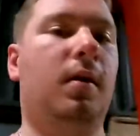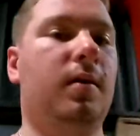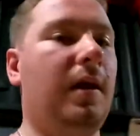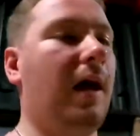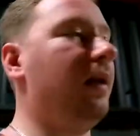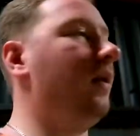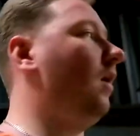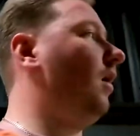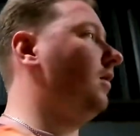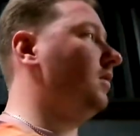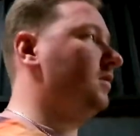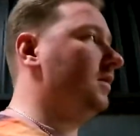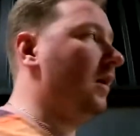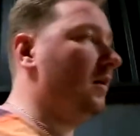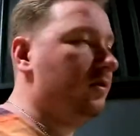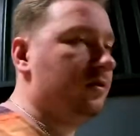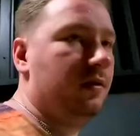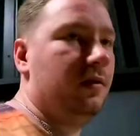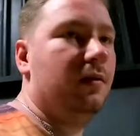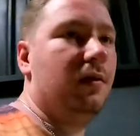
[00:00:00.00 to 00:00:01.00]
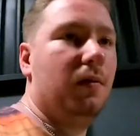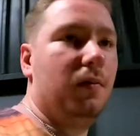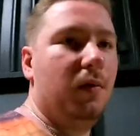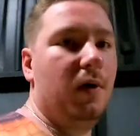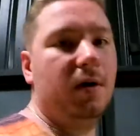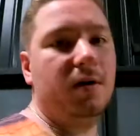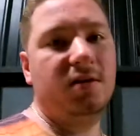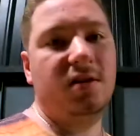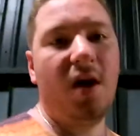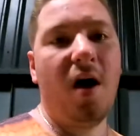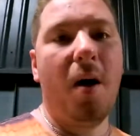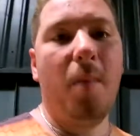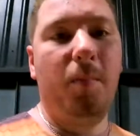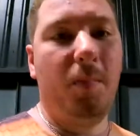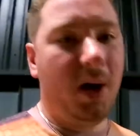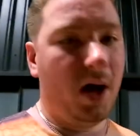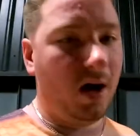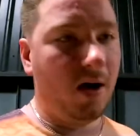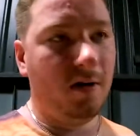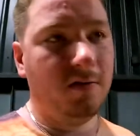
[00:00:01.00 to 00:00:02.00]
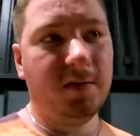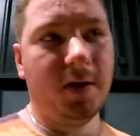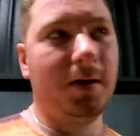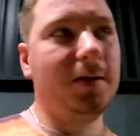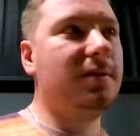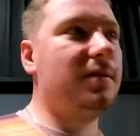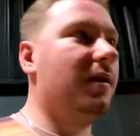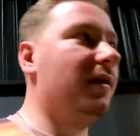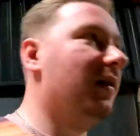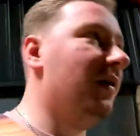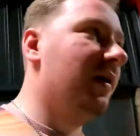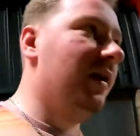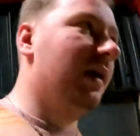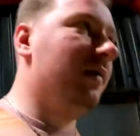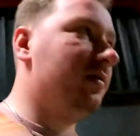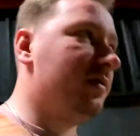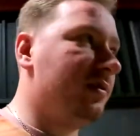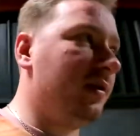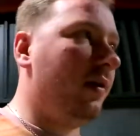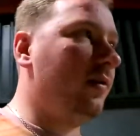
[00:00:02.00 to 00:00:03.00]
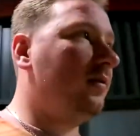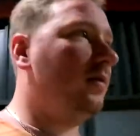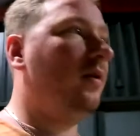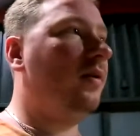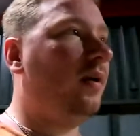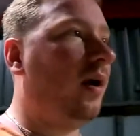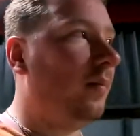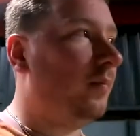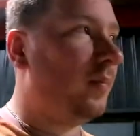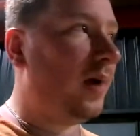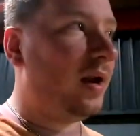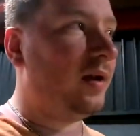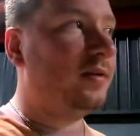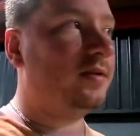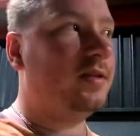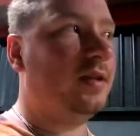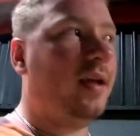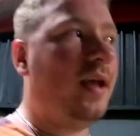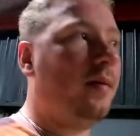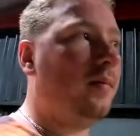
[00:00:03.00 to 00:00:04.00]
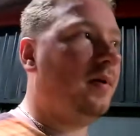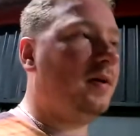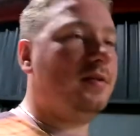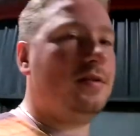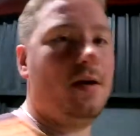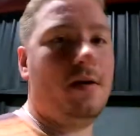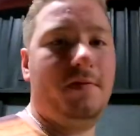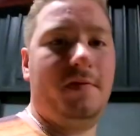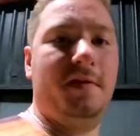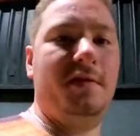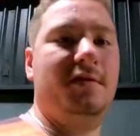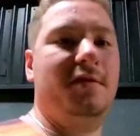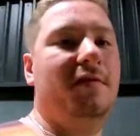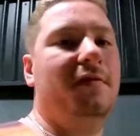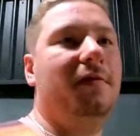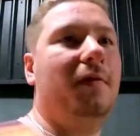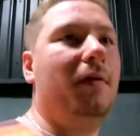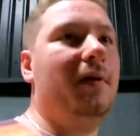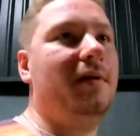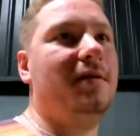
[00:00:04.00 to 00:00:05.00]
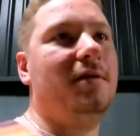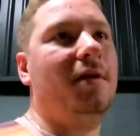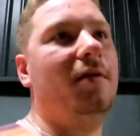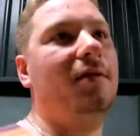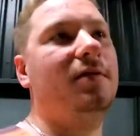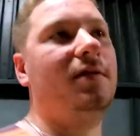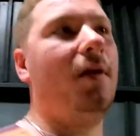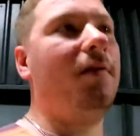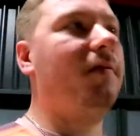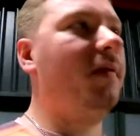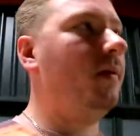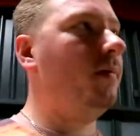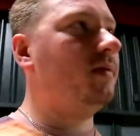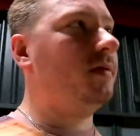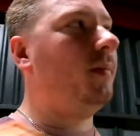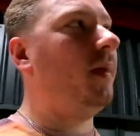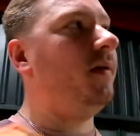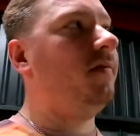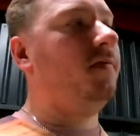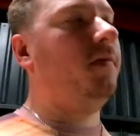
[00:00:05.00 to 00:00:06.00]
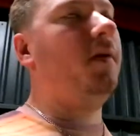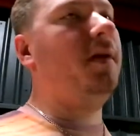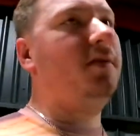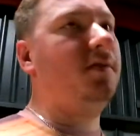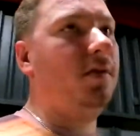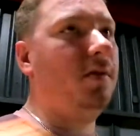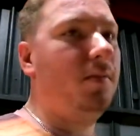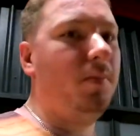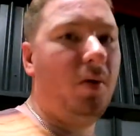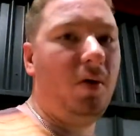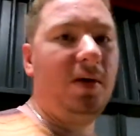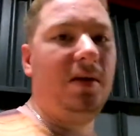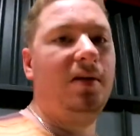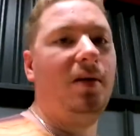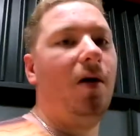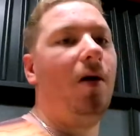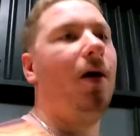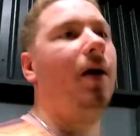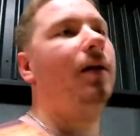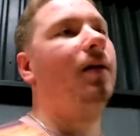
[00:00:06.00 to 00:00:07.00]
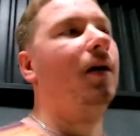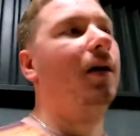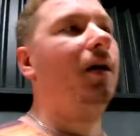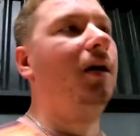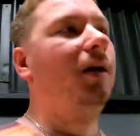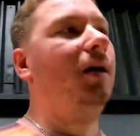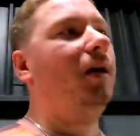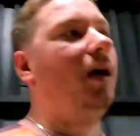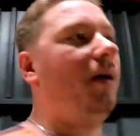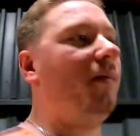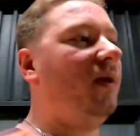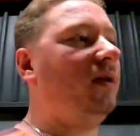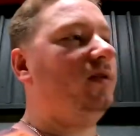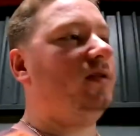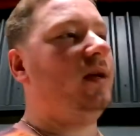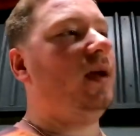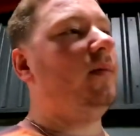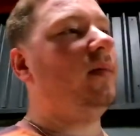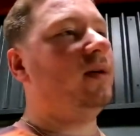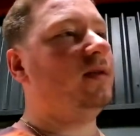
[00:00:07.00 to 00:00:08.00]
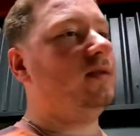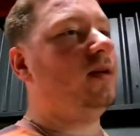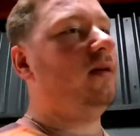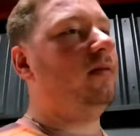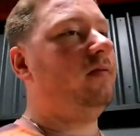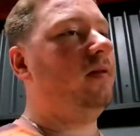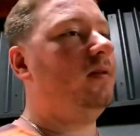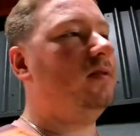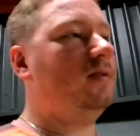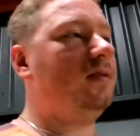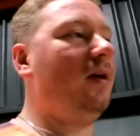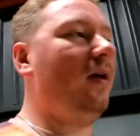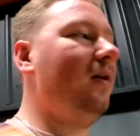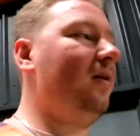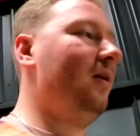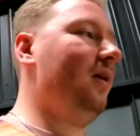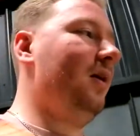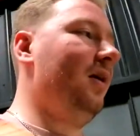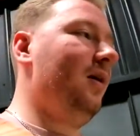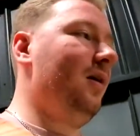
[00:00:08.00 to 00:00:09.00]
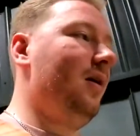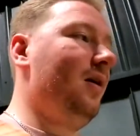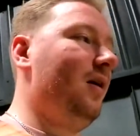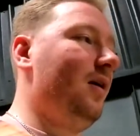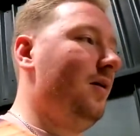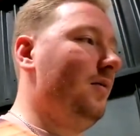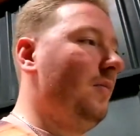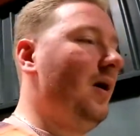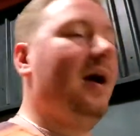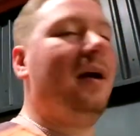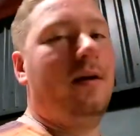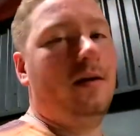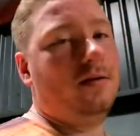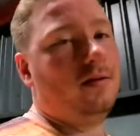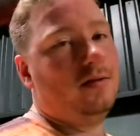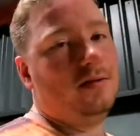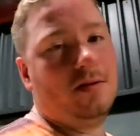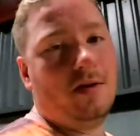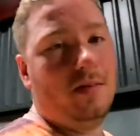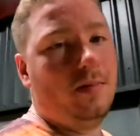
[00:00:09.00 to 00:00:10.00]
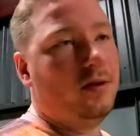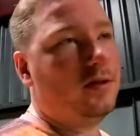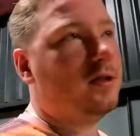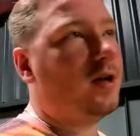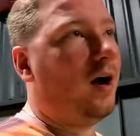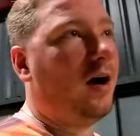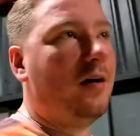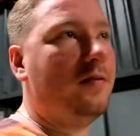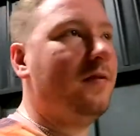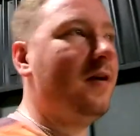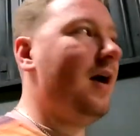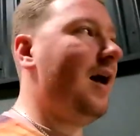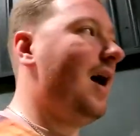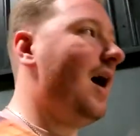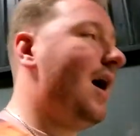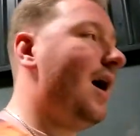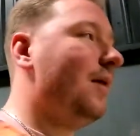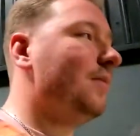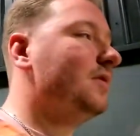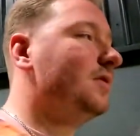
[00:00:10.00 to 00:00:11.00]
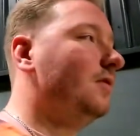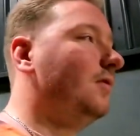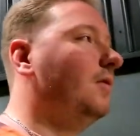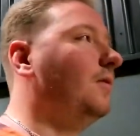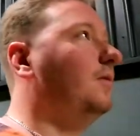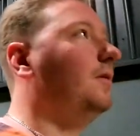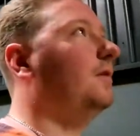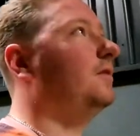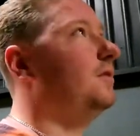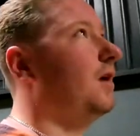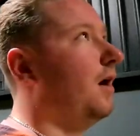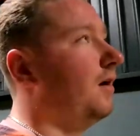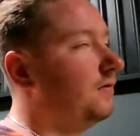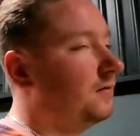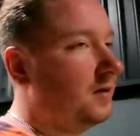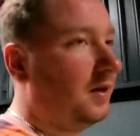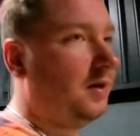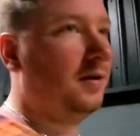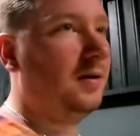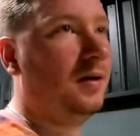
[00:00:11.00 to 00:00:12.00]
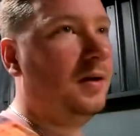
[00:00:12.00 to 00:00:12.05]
That last session was perfect. It was so good. I managed to get myself into 42s. I think it was about 42.9. I managed to get myself in. So, mate, super chuffed, absolutely chuffed.